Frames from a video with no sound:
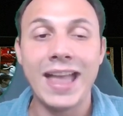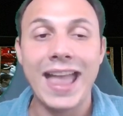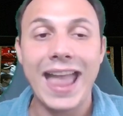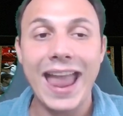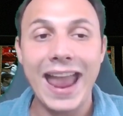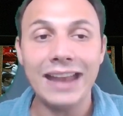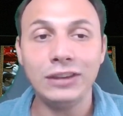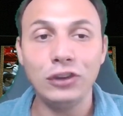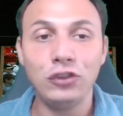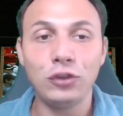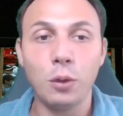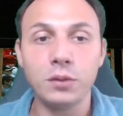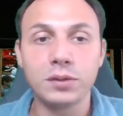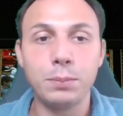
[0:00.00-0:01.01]
And he
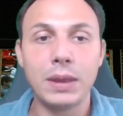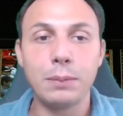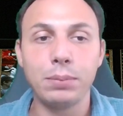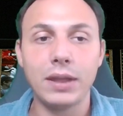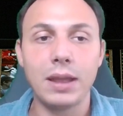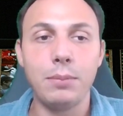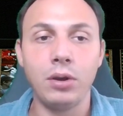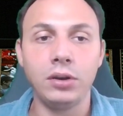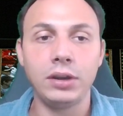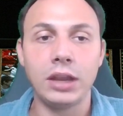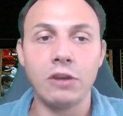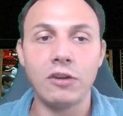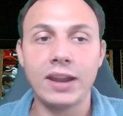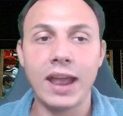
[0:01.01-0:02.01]
showed some big playability. He
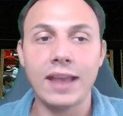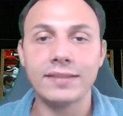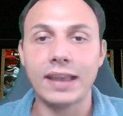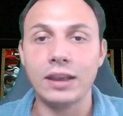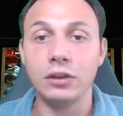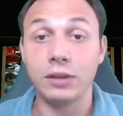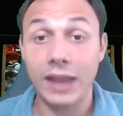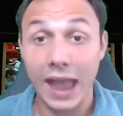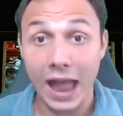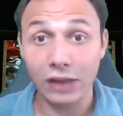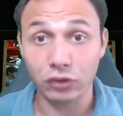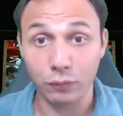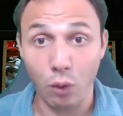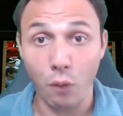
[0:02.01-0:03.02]
already has a catch
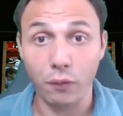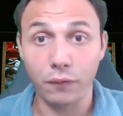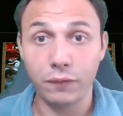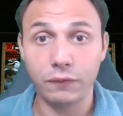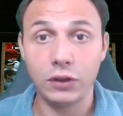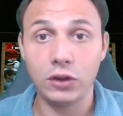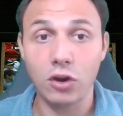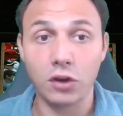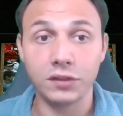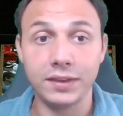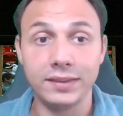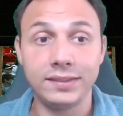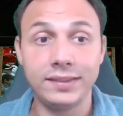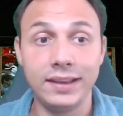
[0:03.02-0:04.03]
of over 50 yards
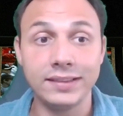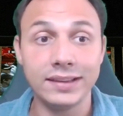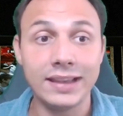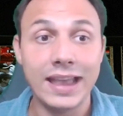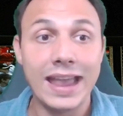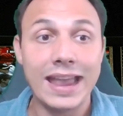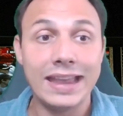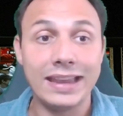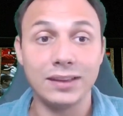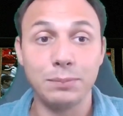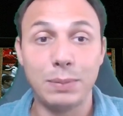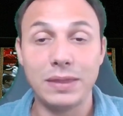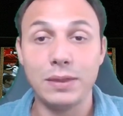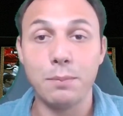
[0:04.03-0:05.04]
this season. He has
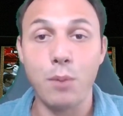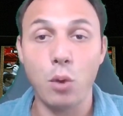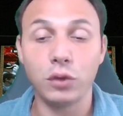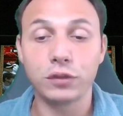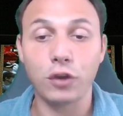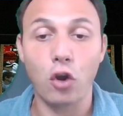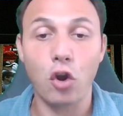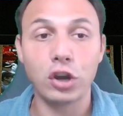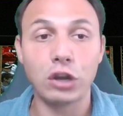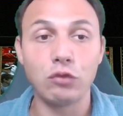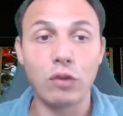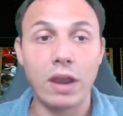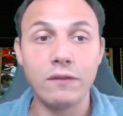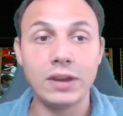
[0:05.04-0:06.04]
been the most targeted
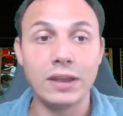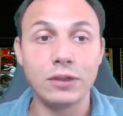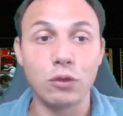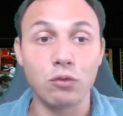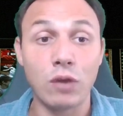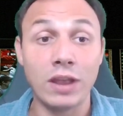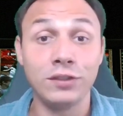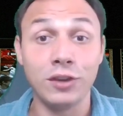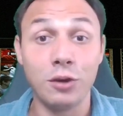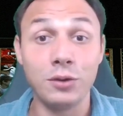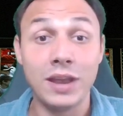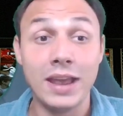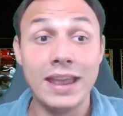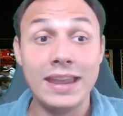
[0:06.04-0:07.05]
Raven in the red zone.
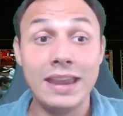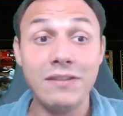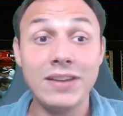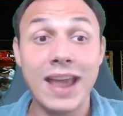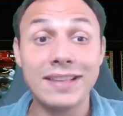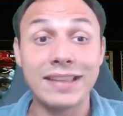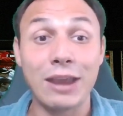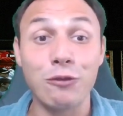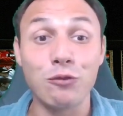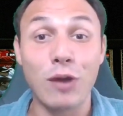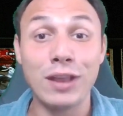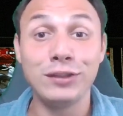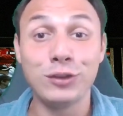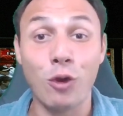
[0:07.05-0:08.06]
He even has a
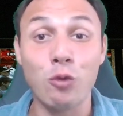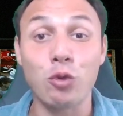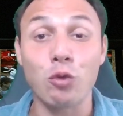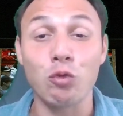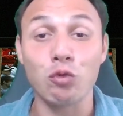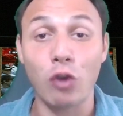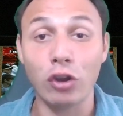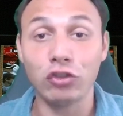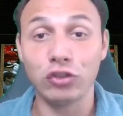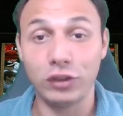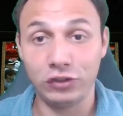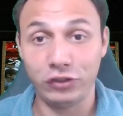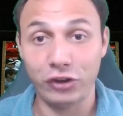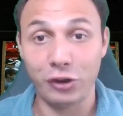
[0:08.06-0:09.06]
red zone rush
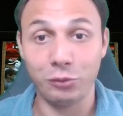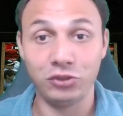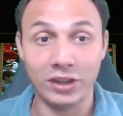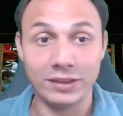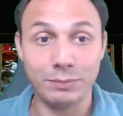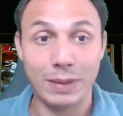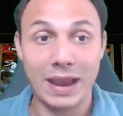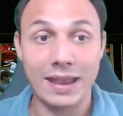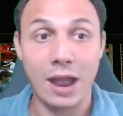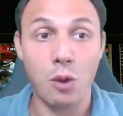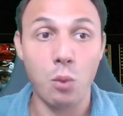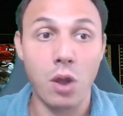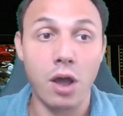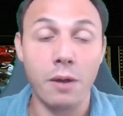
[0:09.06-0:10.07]
this year, which didn't pan out
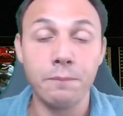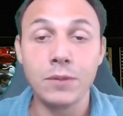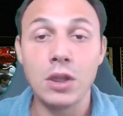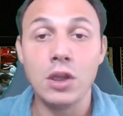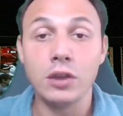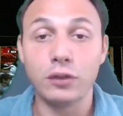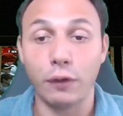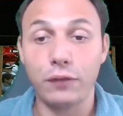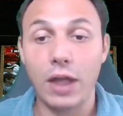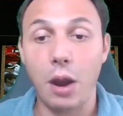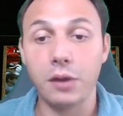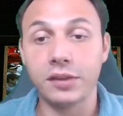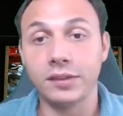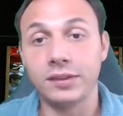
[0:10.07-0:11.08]
well. So
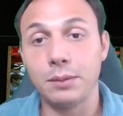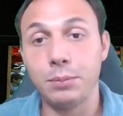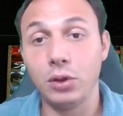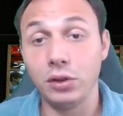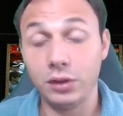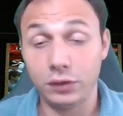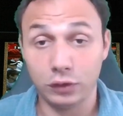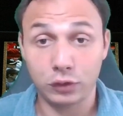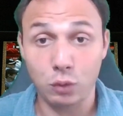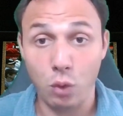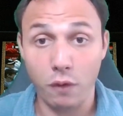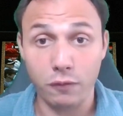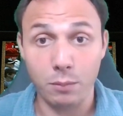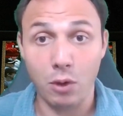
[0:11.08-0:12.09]
Flowers has the ability to score
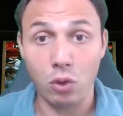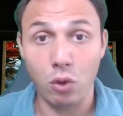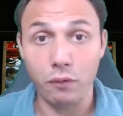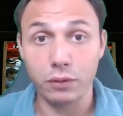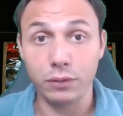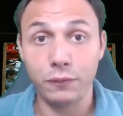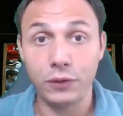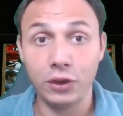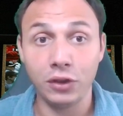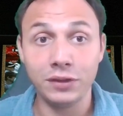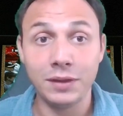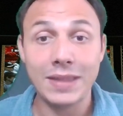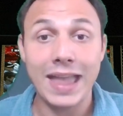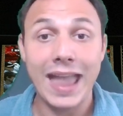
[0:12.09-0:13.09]
from all over the field.
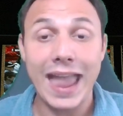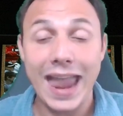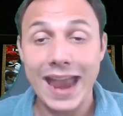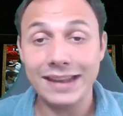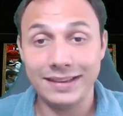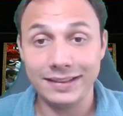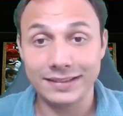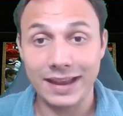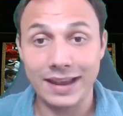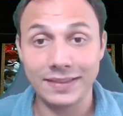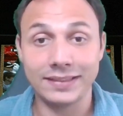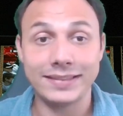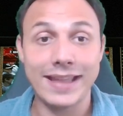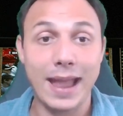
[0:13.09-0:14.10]
And he's getting the
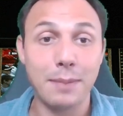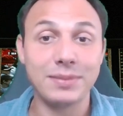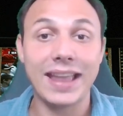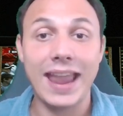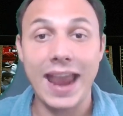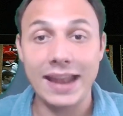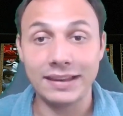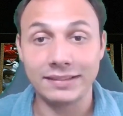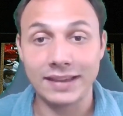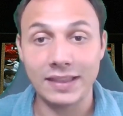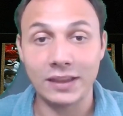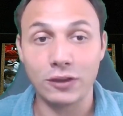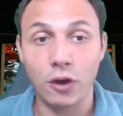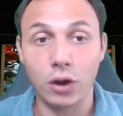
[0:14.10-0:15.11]
snaps, and he's getting
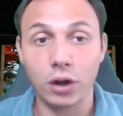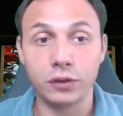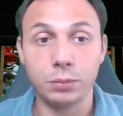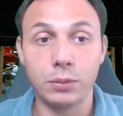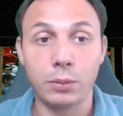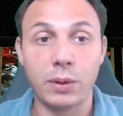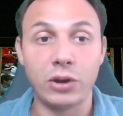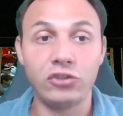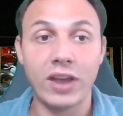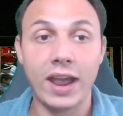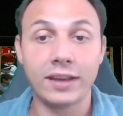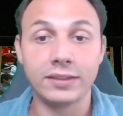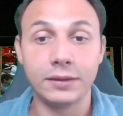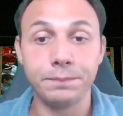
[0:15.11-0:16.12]
the targets from Lamar
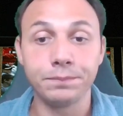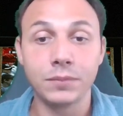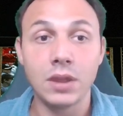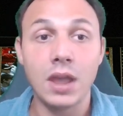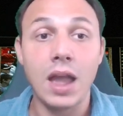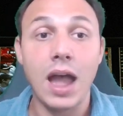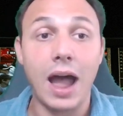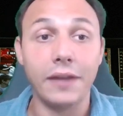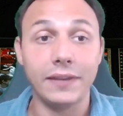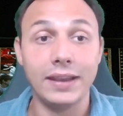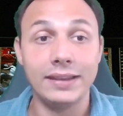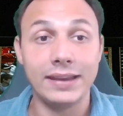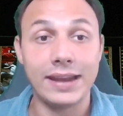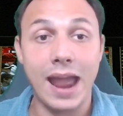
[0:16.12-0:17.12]
Jackson. On the
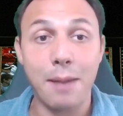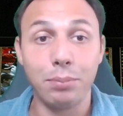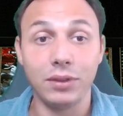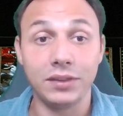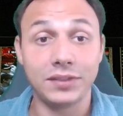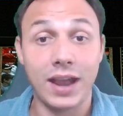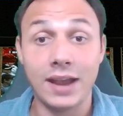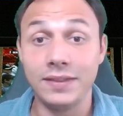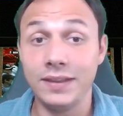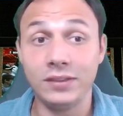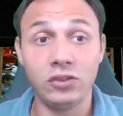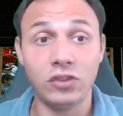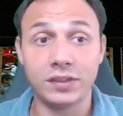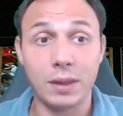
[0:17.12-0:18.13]
Indianapolis side, this is
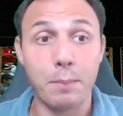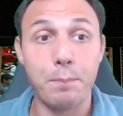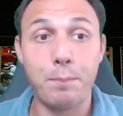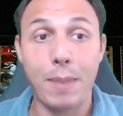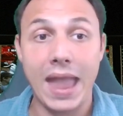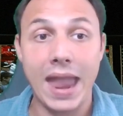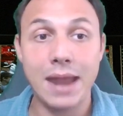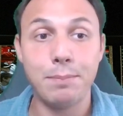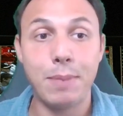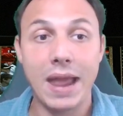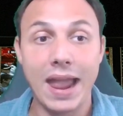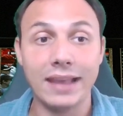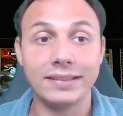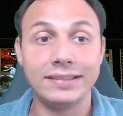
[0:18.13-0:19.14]
just a bad
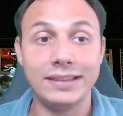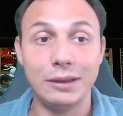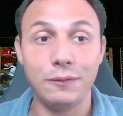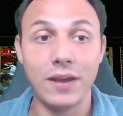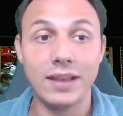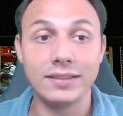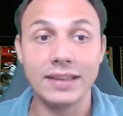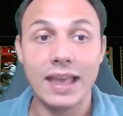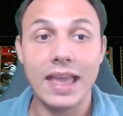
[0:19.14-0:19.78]
pass defense.